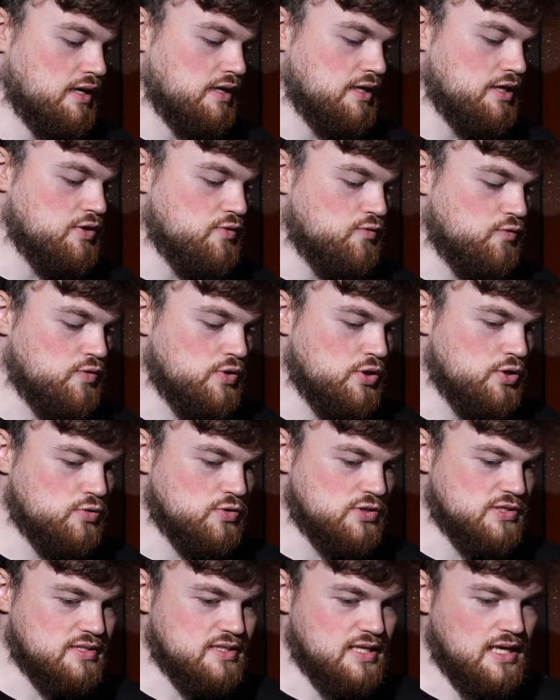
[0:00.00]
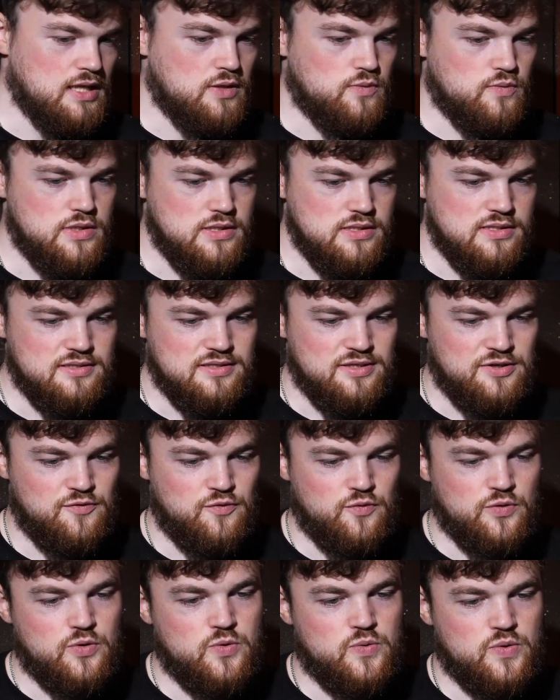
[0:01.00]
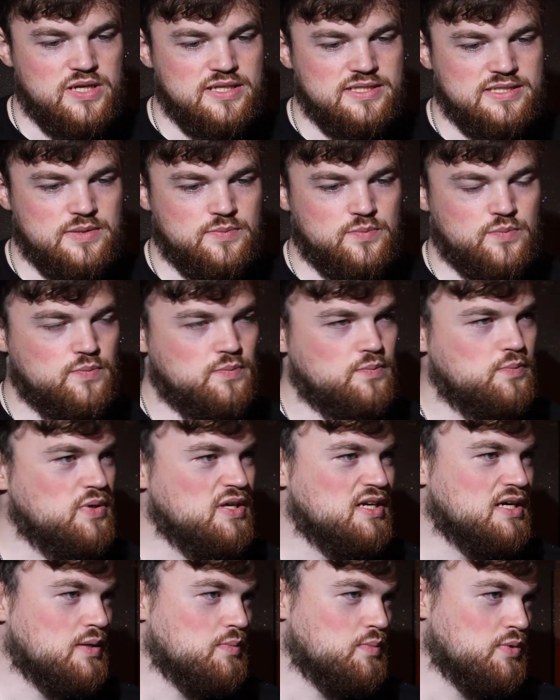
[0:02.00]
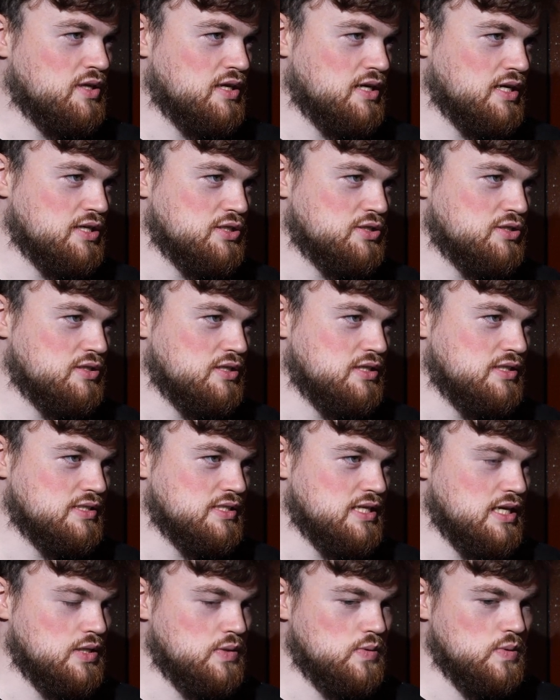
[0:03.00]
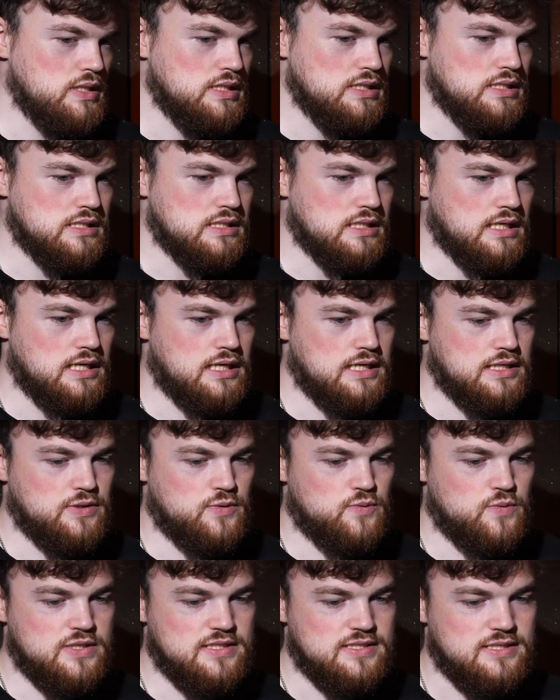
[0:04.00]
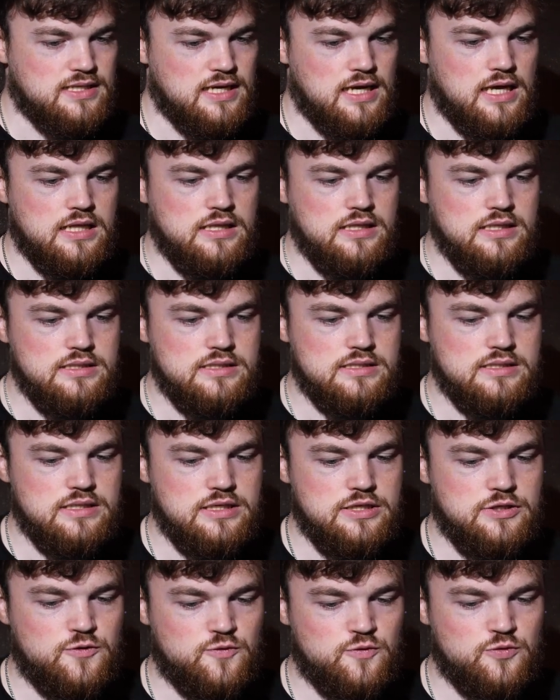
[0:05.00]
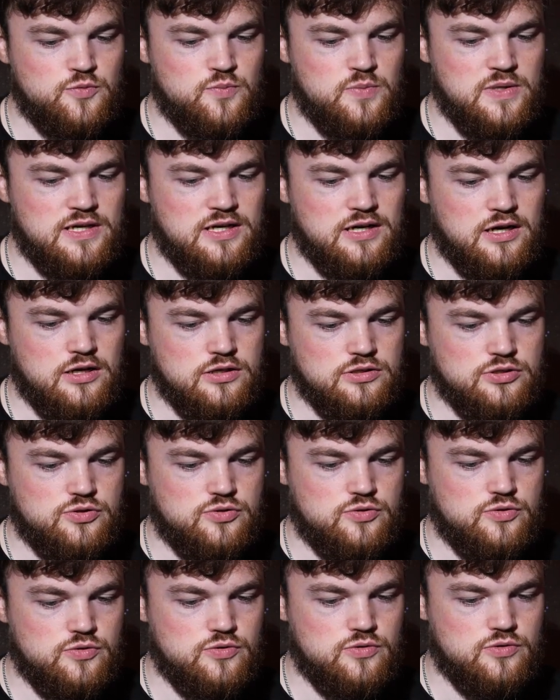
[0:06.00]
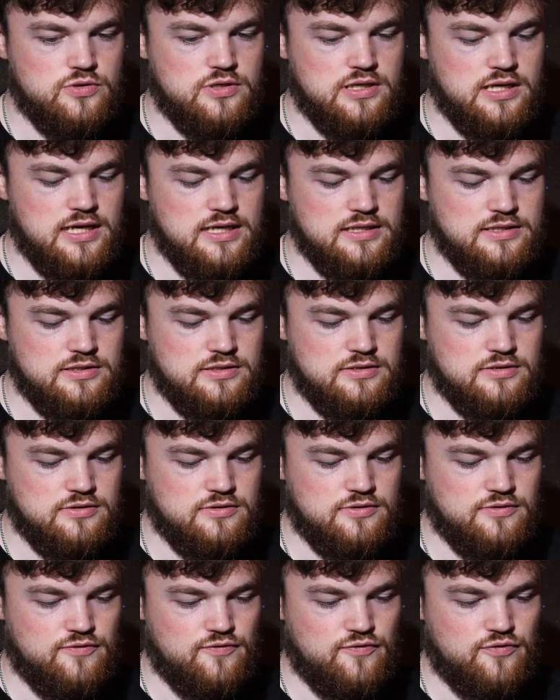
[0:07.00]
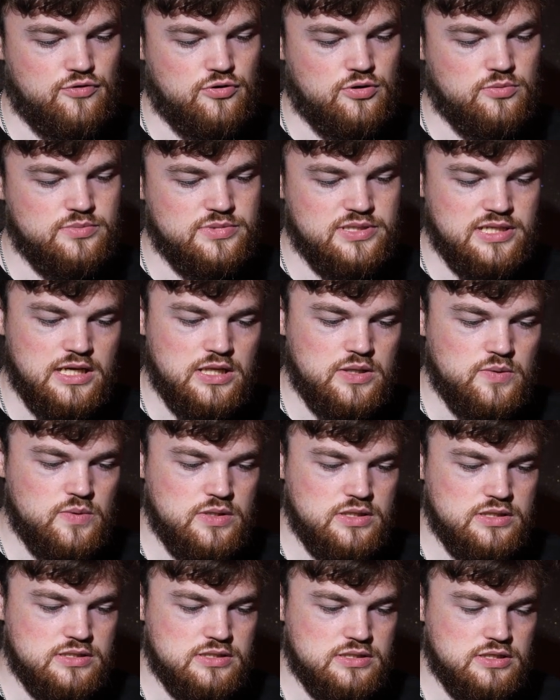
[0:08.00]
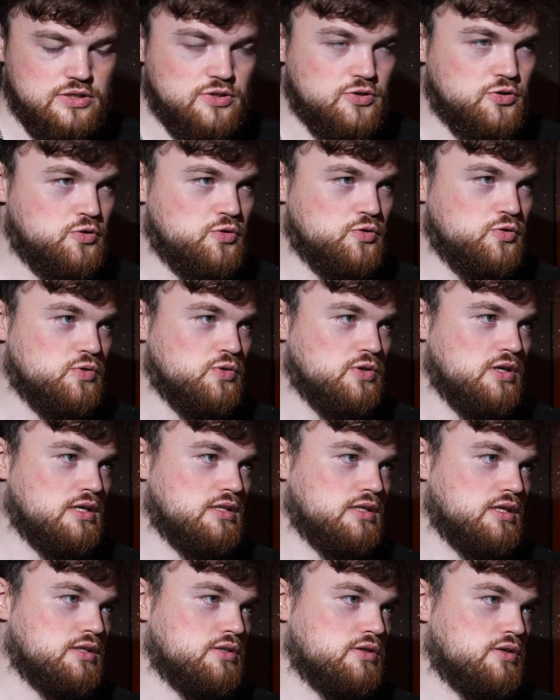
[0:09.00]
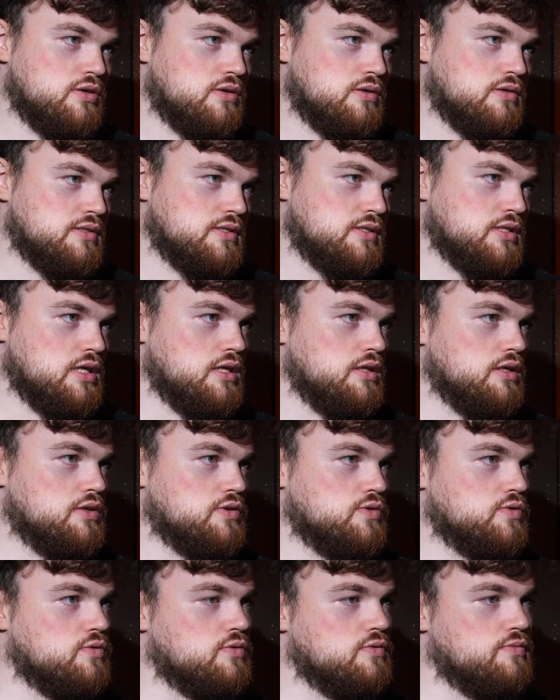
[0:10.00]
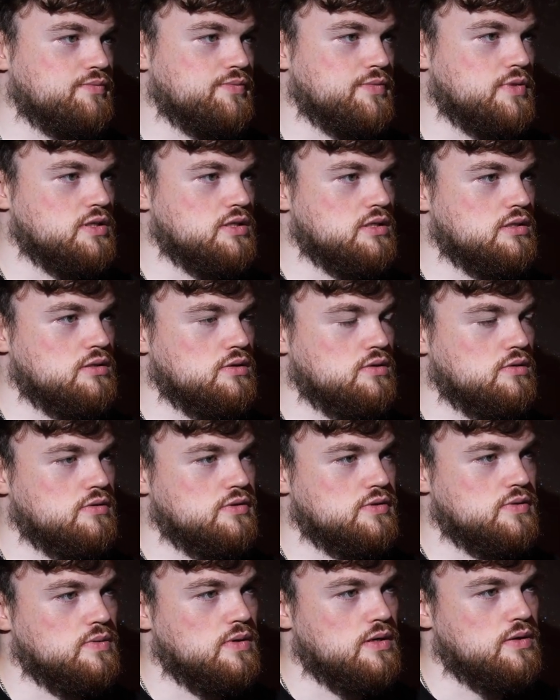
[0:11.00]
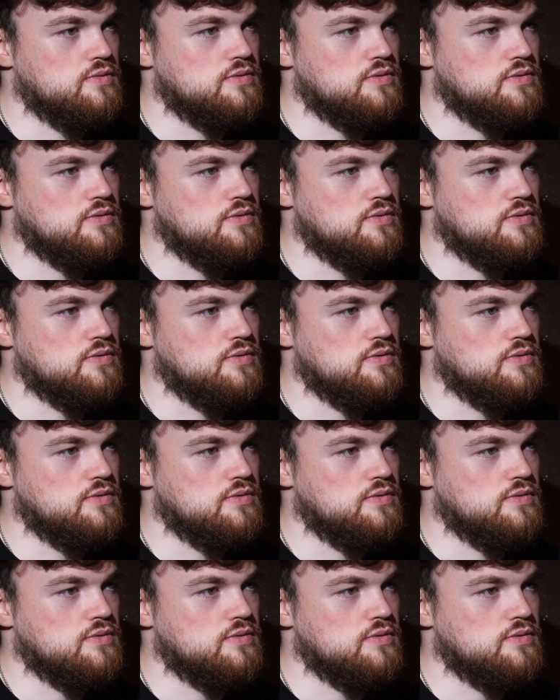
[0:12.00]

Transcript: if we use Tailwind, if we create a big application in Tailwind and we scale it, it would be hard to get from Tailwind into another styling tool. This is also, I would